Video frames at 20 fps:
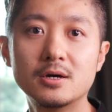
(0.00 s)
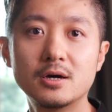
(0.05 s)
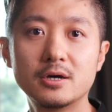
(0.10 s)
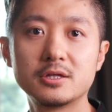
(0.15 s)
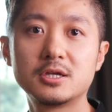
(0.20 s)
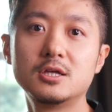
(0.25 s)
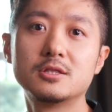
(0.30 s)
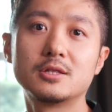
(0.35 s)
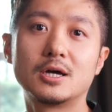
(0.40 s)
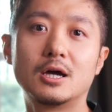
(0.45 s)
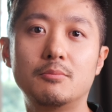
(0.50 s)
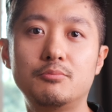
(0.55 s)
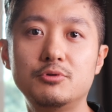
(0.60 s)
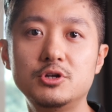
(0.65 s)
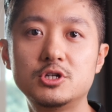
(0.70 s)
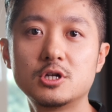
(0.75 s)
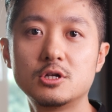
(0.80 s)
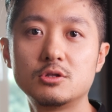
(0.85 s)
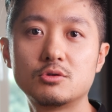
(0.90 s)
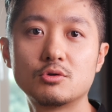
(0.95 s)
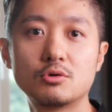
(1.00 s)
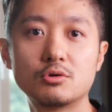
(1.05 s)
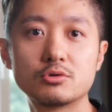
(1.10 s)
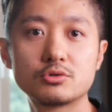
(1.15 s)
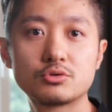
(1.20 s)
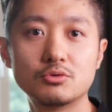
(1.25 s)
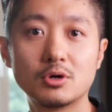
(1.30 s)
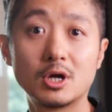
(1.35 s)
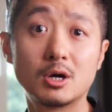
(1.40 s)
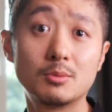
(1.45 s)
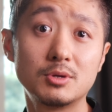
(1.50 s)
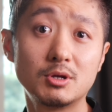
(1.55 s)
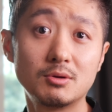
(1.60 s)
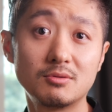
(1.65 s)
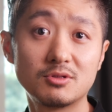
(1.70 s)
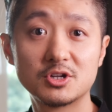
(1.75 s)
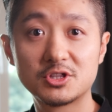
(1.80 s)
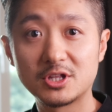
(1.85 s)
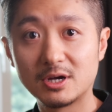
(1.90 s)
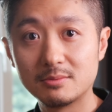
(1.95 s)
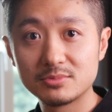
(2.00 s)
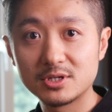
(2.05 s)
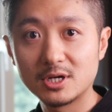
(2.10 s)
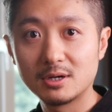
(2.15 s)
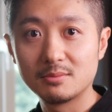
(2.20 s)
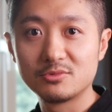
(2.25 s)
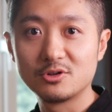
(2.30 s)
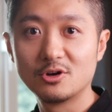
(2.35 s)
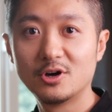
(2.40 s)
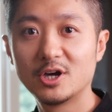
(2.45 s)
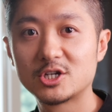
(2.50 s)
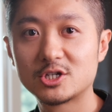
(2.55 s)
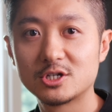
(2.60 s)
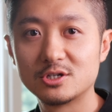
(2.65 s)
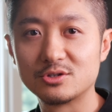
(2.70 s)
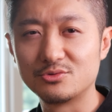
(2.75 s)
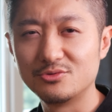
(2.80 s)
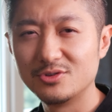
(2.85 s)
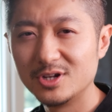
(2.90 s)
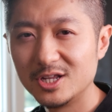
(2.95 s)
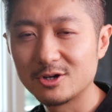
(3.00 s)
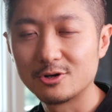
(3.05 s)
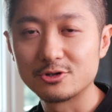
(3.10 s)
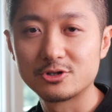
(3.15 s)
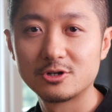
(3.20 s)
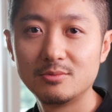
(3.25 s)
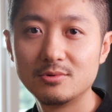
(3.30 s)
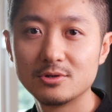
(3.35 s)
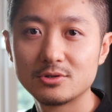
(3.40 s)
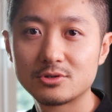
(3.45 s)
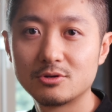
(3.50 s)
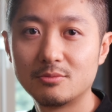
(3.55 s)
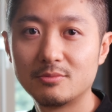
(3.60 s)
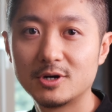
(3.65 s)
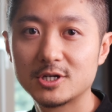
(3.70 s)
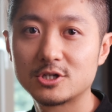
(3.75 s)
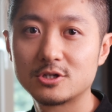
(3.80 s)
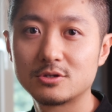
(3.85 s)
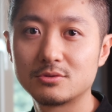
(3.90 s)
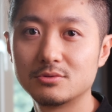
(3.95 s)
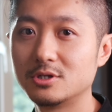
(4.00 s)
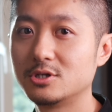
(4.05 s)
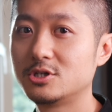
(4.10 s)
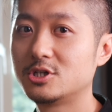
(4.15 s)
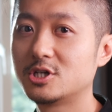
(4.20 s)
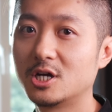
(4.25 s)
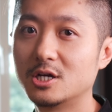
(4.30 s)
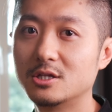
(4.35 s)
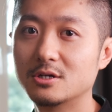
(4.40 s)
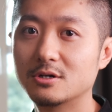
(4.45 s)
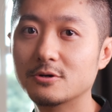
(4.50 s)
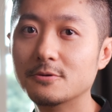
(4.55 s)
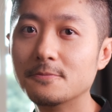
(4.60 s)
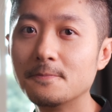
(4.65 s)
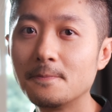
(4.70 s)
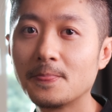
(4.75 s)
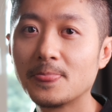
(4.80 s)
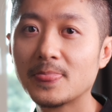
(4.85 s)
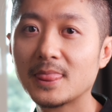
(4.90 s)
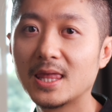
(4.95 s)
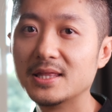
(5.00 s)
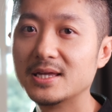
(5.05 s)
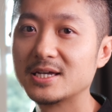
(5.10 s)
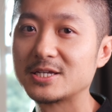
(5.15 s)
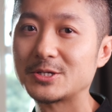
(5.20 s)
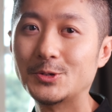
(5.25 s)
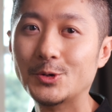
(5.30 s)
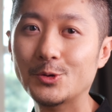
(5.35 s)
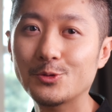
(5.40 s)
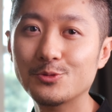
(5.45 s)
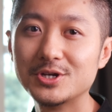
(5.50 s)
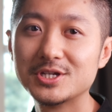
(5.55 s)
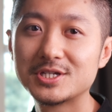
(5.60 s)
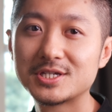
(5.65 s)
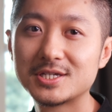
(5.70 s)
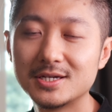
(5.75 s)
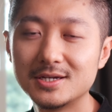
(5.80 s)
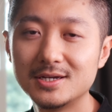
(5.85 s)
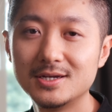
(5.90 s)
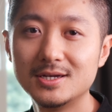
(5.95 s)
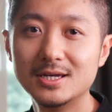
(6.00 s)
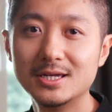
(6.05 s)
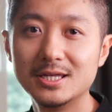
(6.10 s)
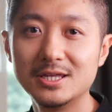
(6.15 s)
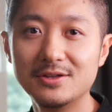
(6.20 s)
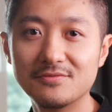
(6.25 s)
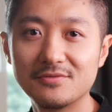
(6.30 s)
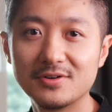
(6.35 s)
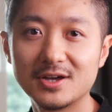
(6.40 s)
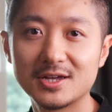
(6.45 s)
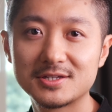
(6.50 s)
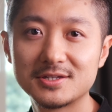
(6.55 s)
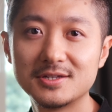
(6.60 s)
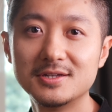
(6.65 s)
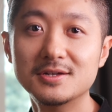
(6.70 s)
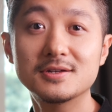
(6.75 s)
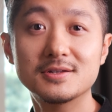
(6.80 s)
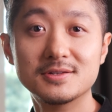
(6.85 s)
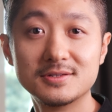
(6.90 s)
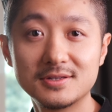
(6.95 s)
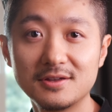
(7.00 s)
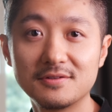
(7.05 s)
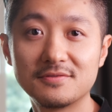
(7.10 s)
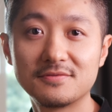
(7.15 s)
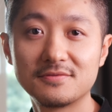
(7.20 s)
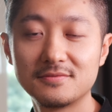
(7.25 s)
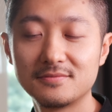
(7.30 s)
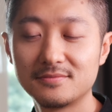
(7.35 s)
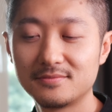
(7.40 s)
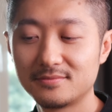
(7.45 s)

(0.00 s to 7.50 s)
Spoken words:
Again, I appreciate those who help me with the thumbs up. Your actions really contribute so much to this channel. And as always, invest safe.